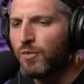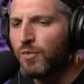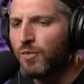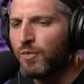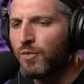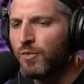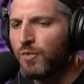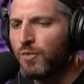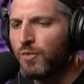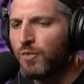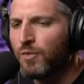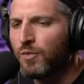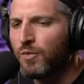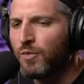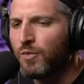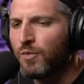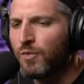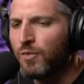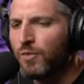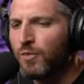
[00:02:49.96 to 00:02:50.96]

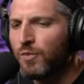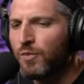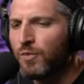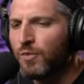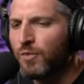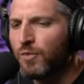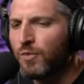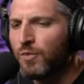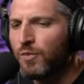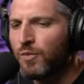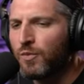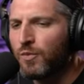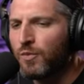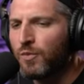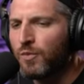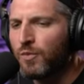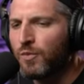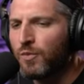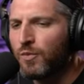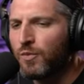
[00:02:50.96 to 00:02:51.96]

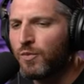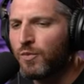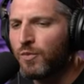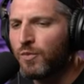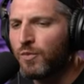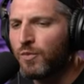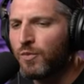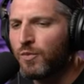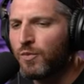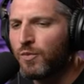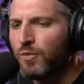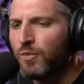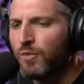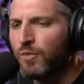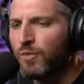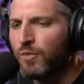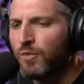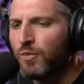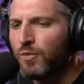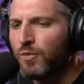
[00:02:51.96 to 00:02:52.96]

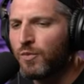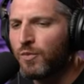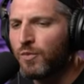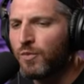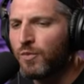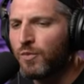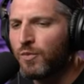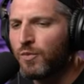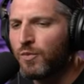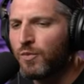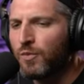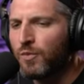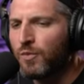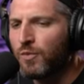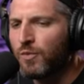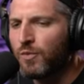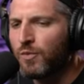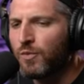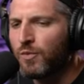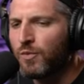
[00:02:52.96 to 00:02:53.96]

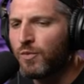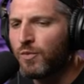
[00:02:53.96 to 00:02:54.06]
This person isn't speaking.